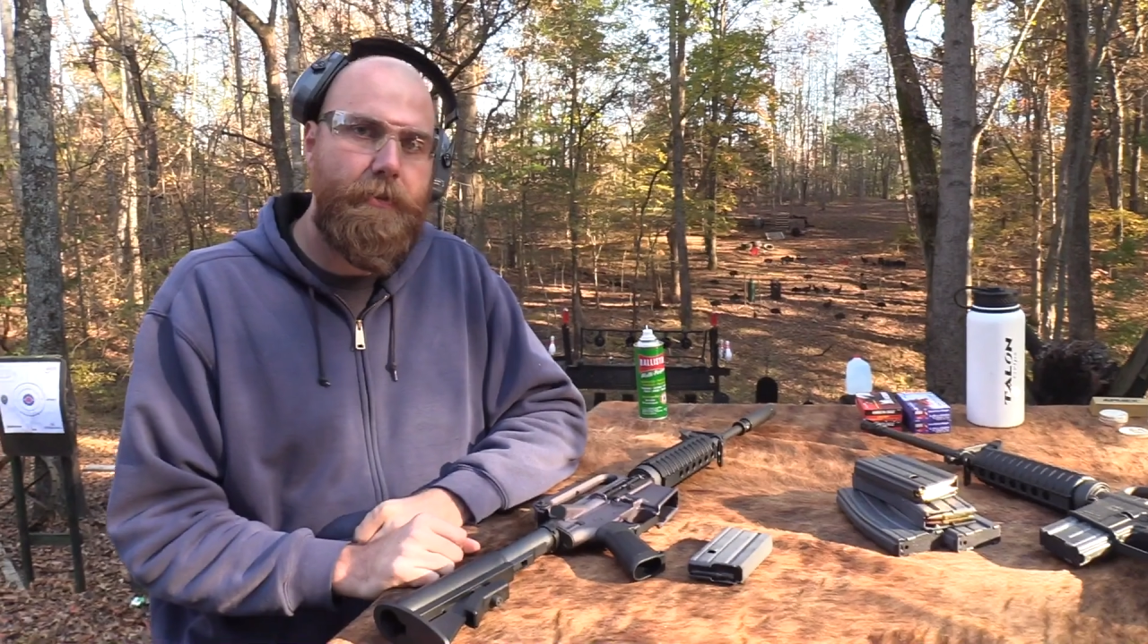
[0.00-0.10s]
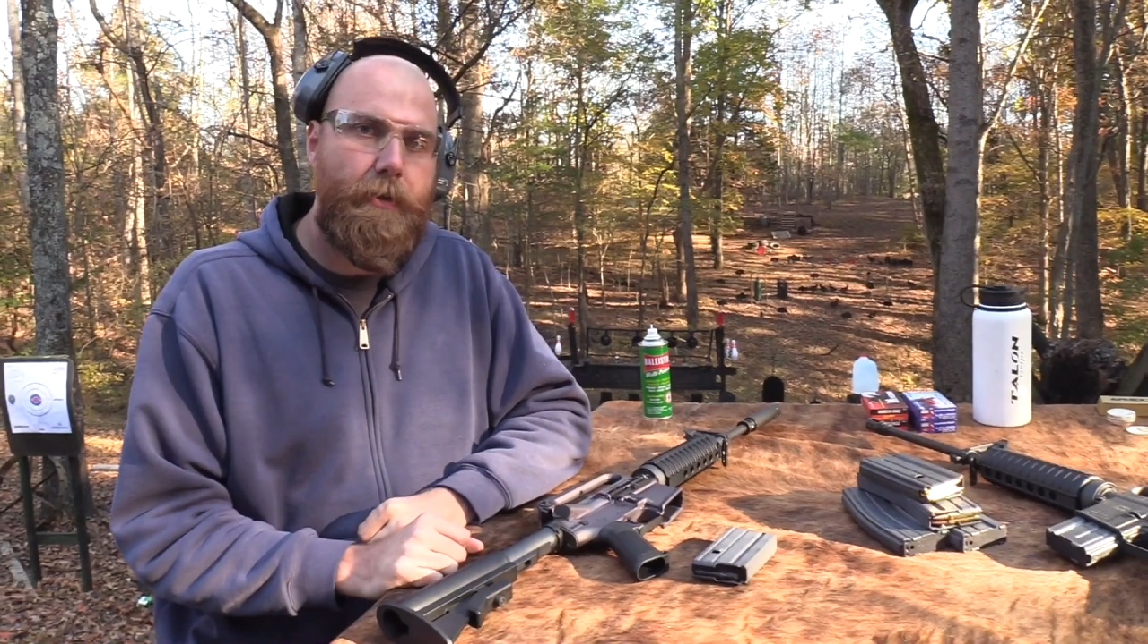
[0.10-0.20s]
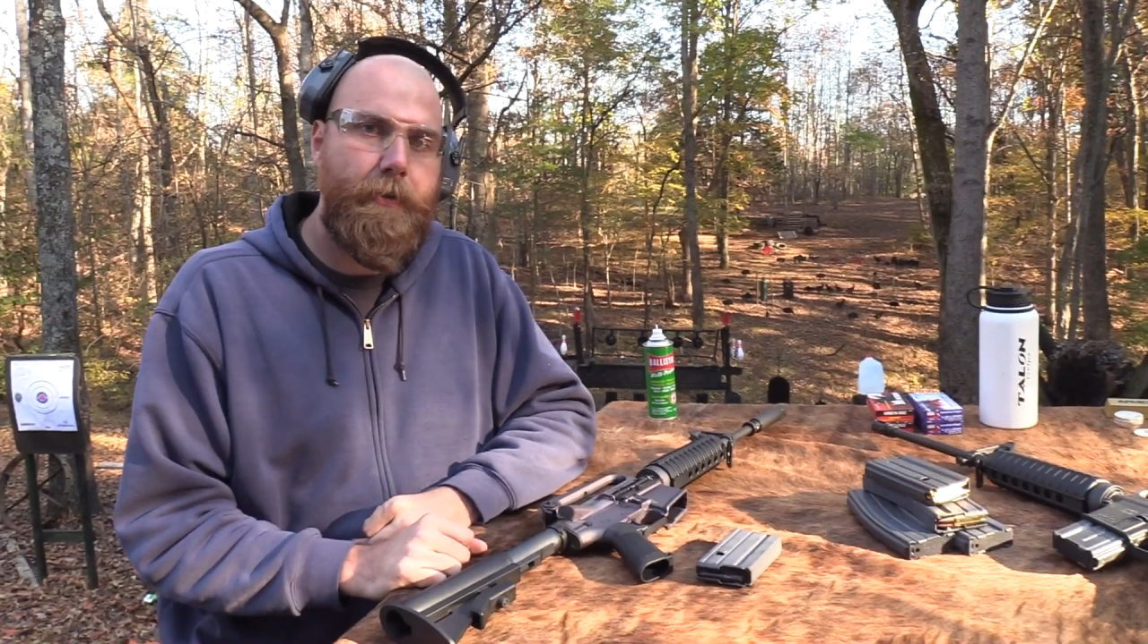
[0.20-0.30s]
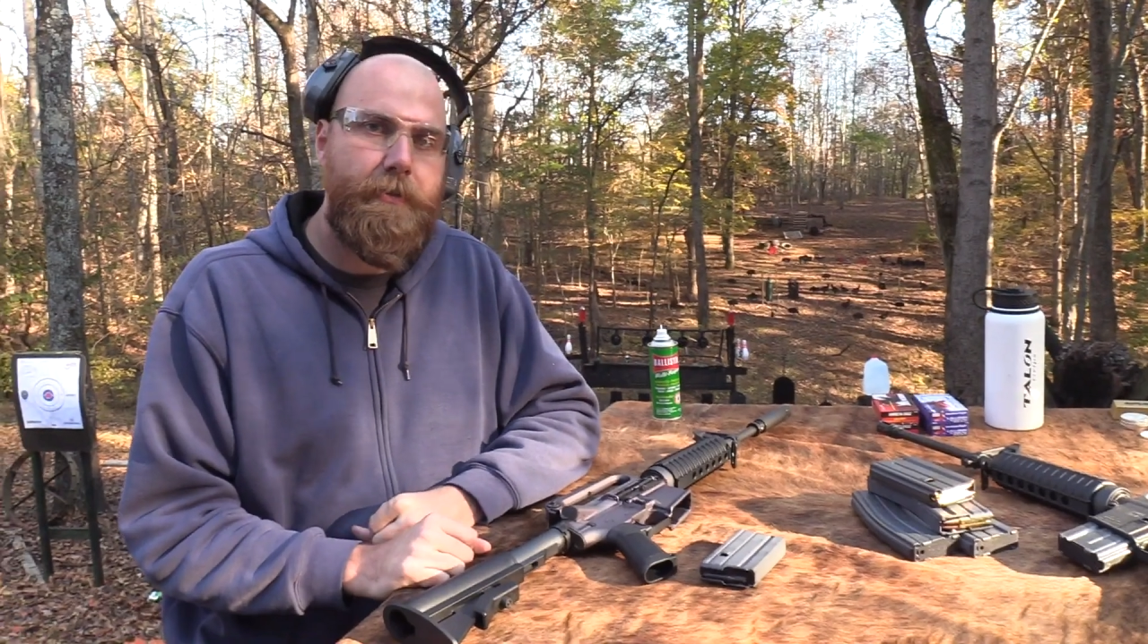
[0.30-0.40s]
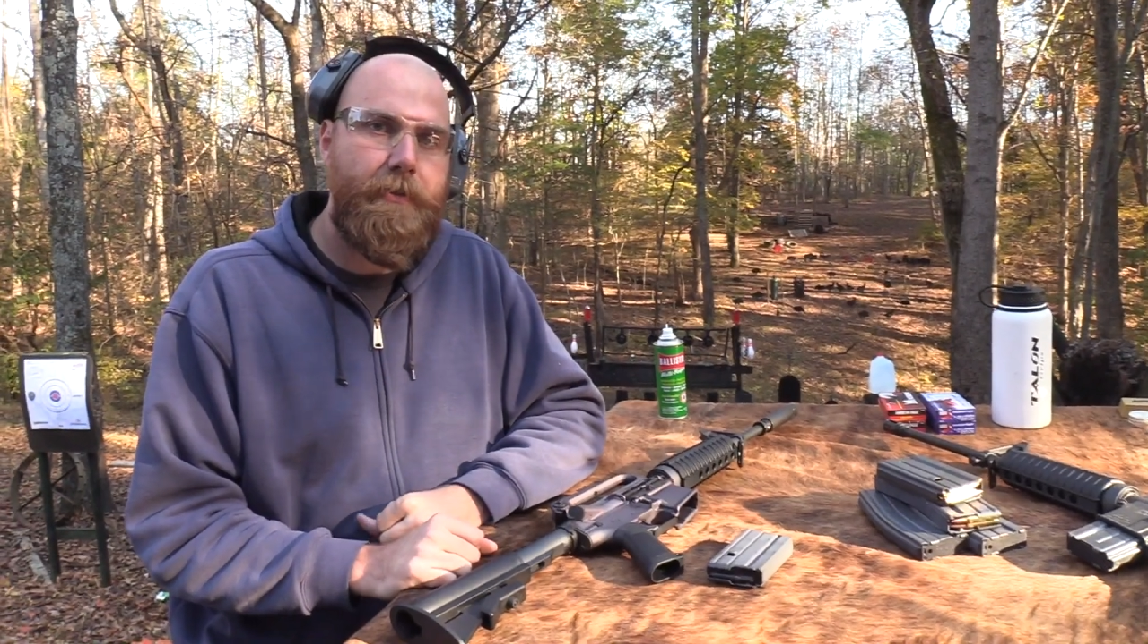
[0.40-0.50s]

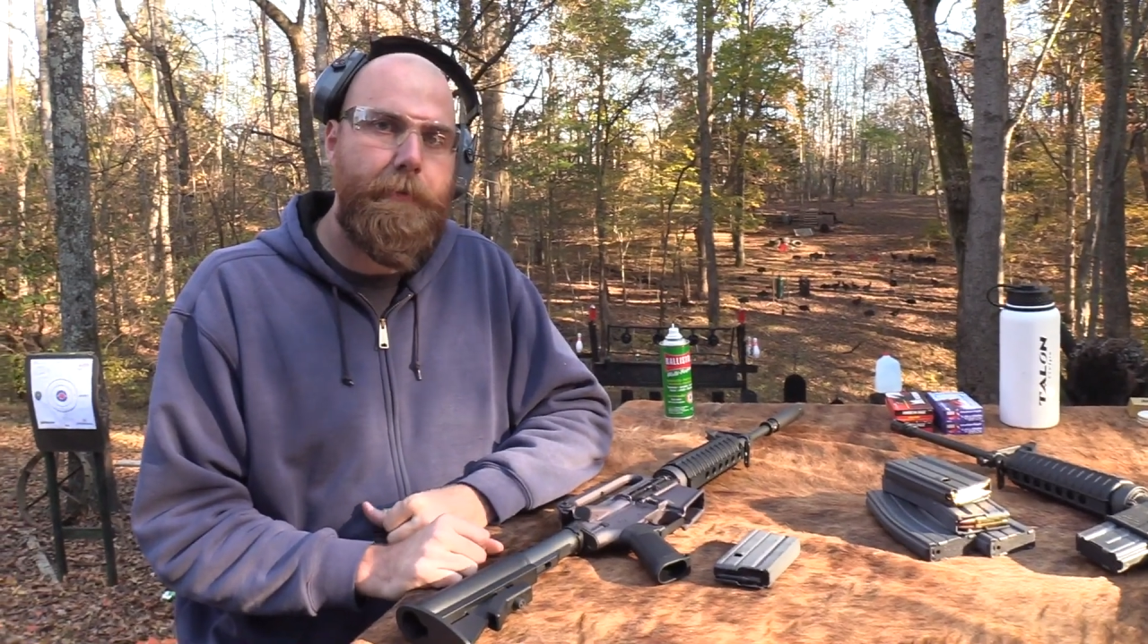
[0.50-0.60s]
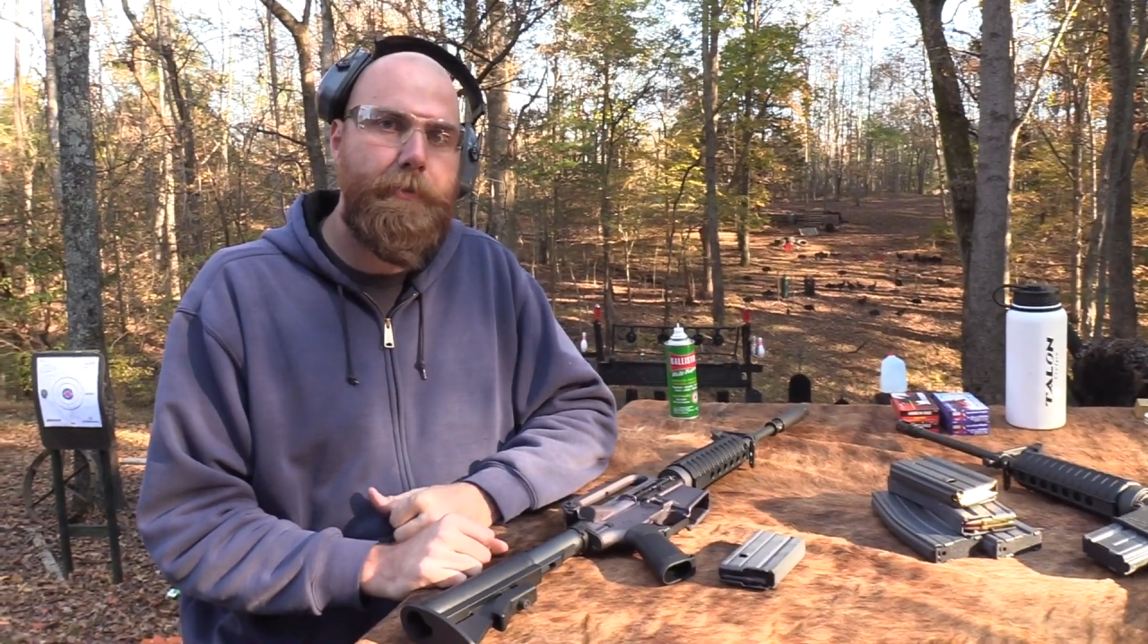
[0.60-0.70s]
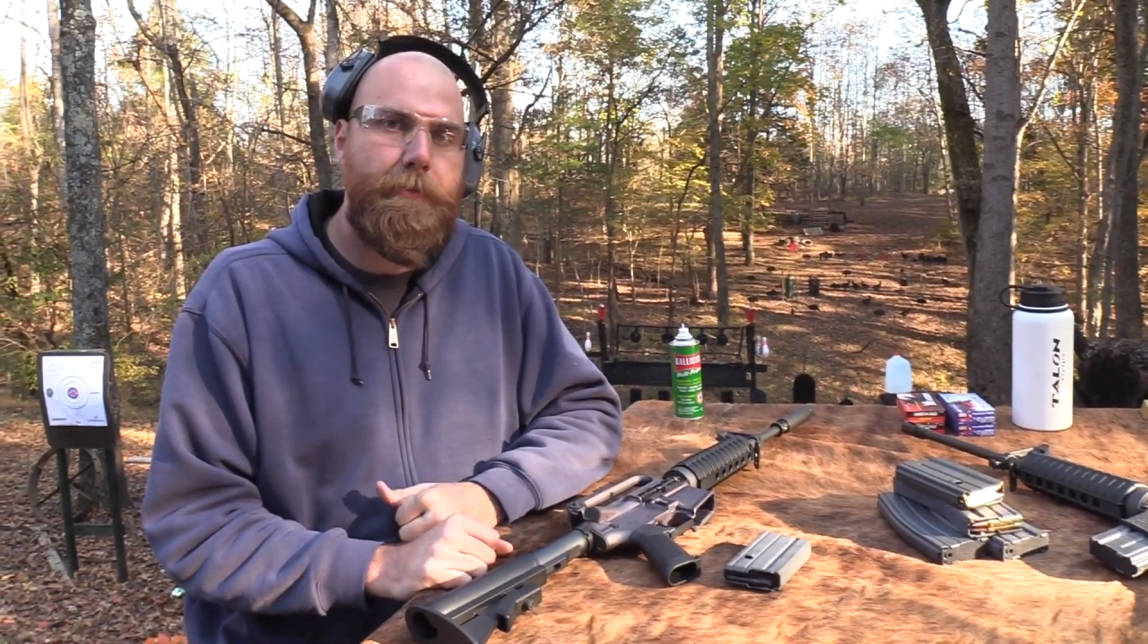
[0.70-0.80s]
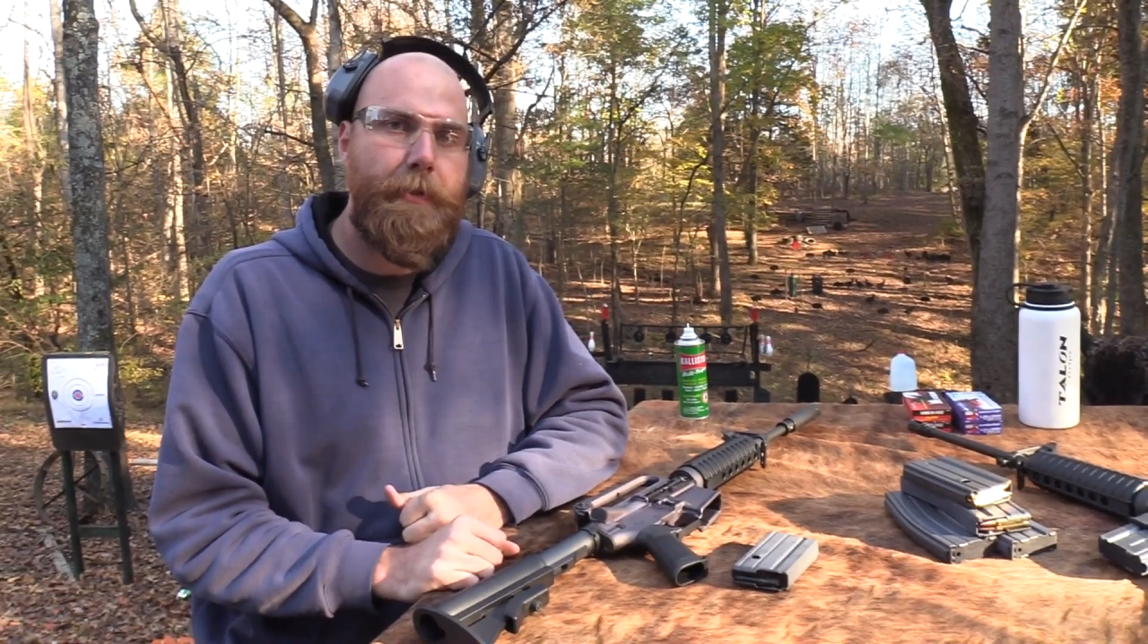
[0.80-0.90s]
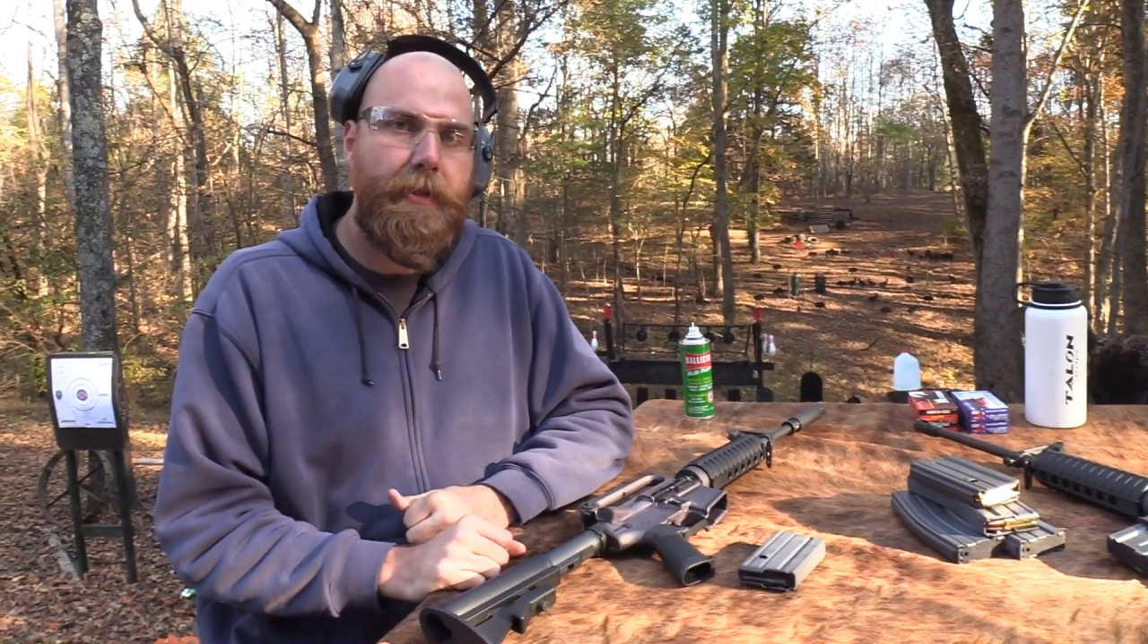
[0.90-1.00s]
always
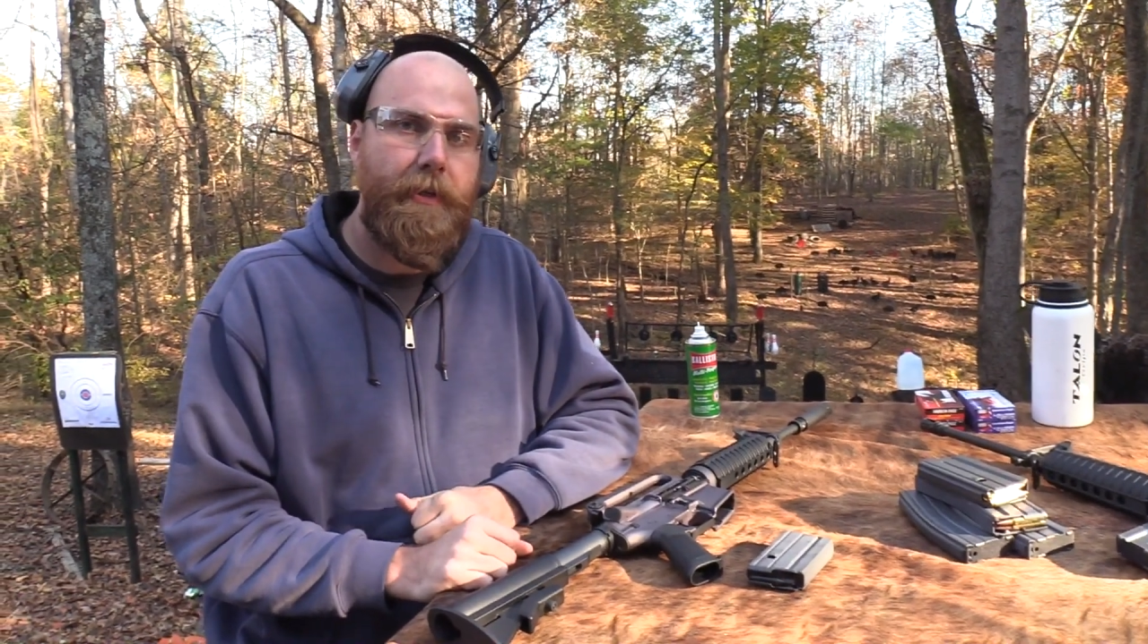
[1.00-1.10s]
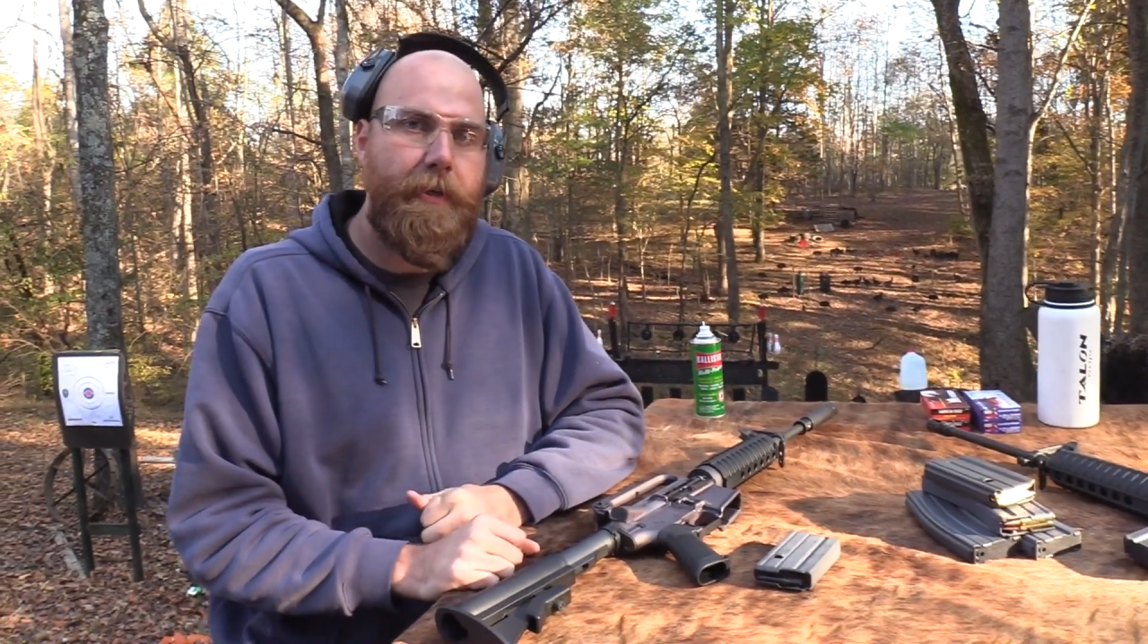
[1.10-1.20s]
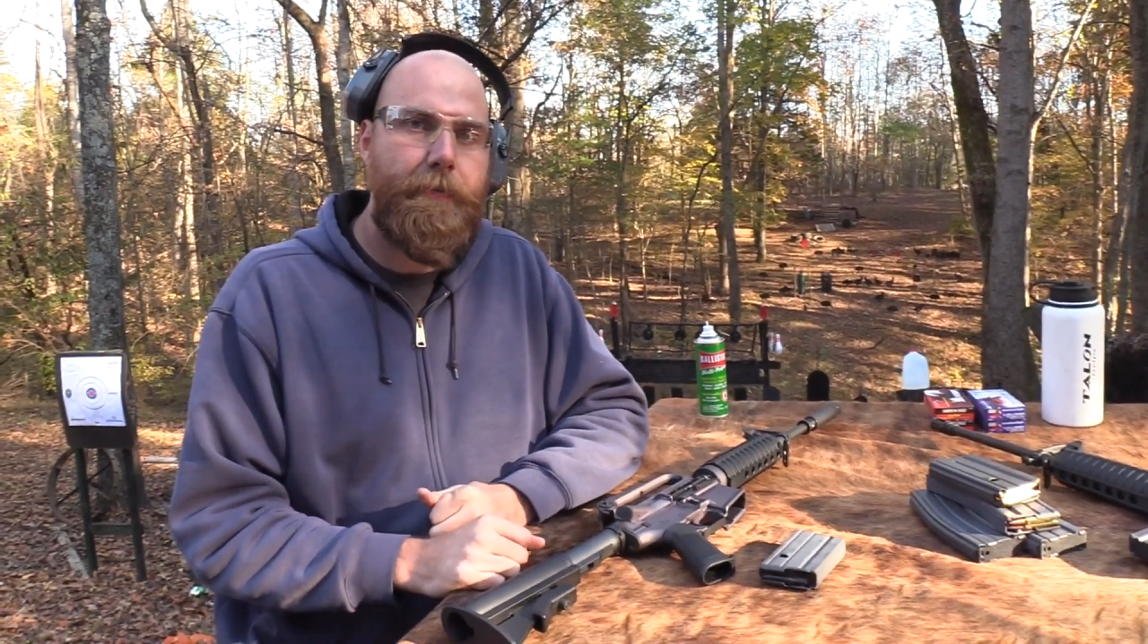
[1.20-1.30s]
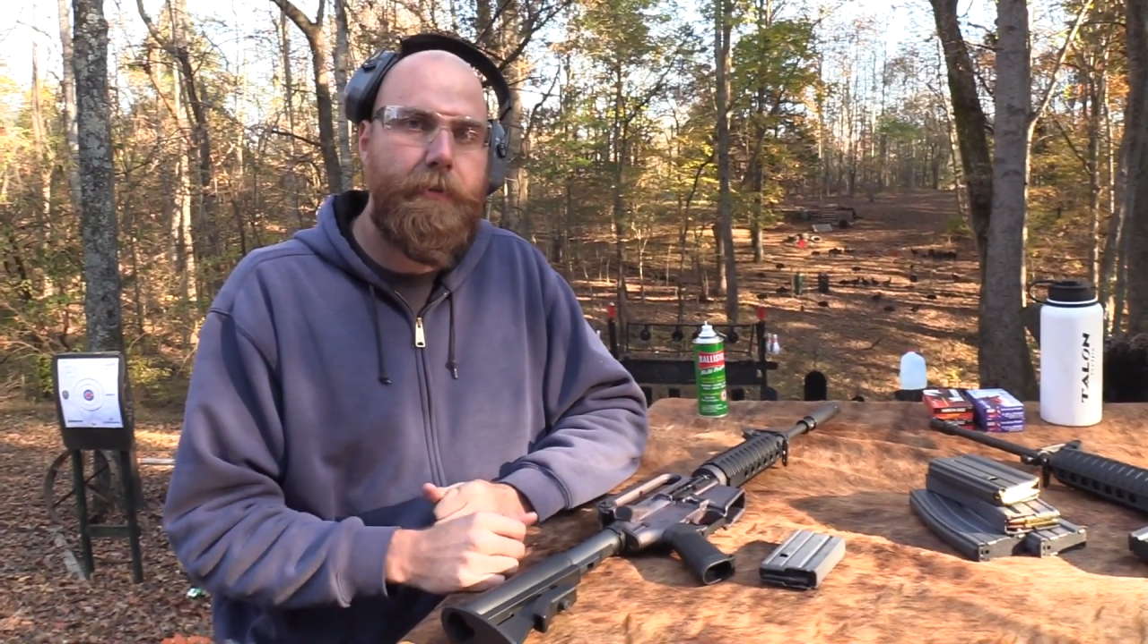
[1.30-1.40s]
seems to be kind of